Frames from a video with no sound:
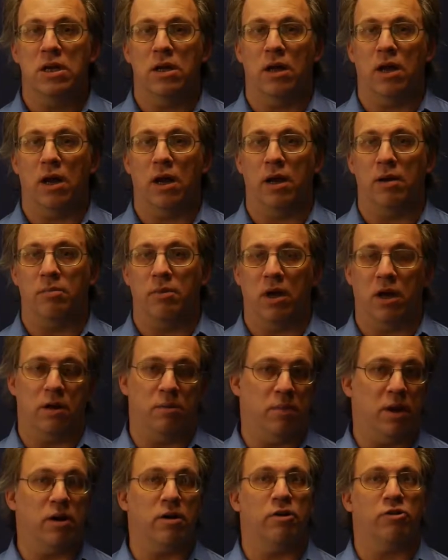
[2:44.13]
I'm not a
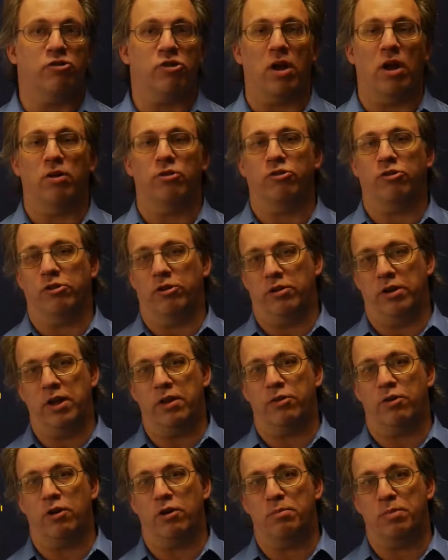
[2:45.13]
marriage counselor
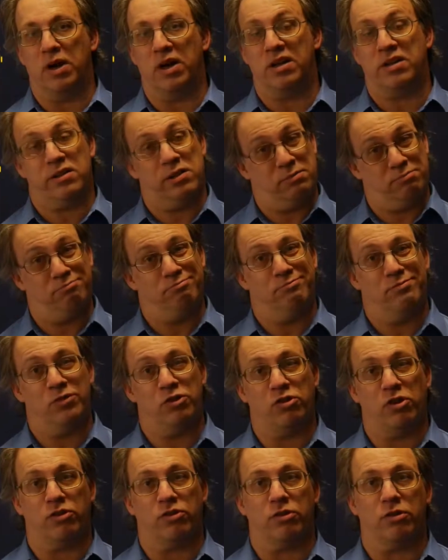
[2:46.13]
either, but
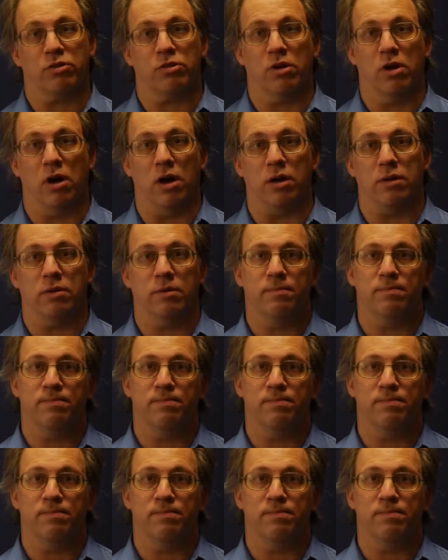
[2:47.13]
just a thought.